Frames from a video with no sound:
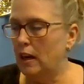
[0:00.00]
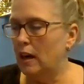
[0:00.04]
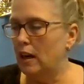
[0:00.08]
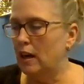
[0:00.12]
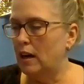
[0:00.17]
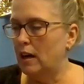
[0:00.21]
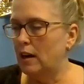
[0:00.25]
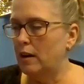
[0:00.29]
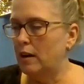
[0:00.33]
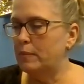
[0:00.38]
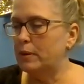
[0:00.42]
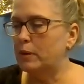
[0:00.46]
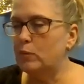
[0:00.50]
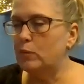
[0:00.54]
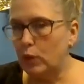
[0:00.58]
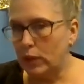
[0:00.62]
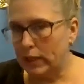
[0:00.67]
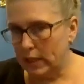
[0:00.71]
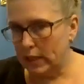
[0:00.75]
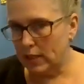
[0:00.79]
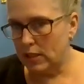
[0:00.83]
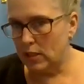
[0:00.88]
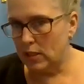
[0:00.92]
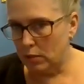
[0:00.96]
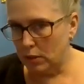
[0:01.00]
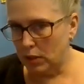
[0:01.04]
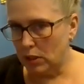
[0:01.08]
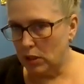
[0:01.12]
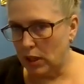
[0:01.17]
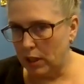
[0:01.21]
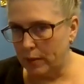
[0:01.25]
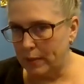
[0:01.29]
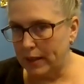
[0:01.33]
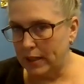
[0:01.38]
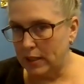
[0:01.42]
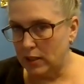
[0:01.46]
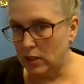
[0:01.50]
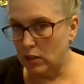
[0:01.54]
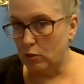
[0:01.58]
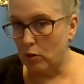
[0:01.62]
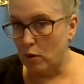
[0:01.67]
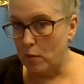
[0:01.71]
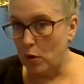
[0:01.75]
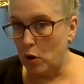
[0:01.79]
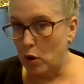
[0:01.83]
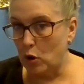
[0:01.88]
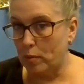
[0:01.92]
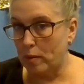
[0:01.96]
But what this is really talking about is the
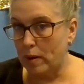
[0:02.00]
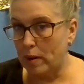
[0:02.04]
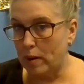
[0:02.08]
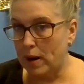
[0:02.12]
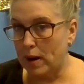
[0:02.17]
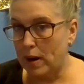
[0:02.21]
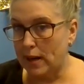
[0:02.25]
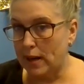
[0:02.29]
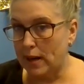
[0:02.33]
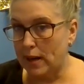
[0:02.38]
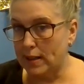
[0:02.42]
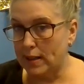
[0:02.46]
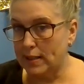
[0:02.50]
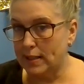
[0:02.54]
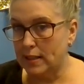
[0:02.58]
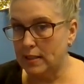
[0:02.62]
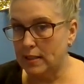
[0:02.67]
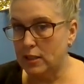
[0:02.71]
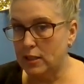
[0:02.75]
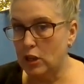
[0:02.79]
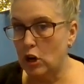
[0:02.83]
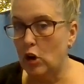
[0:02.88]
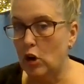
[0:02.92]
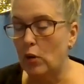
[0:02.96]
remote process.